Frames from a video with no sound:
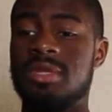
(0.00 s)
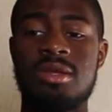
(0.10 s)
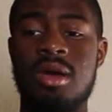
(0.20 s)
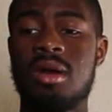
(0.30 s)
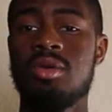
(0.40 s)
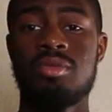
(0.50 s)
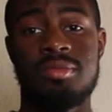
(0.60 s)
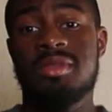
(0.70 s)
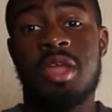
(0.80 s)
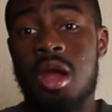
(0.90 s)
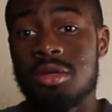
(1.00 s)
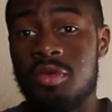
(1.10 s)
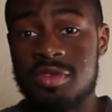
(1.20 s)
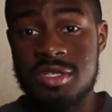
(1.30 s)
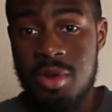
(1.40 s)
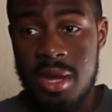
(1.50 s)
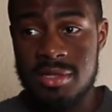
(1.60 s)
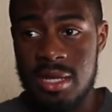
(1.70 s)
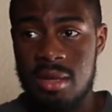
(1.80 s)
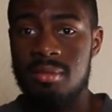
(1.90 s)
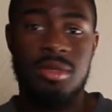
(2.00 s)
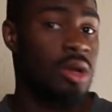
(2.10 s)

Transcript: You know, turnovers translate.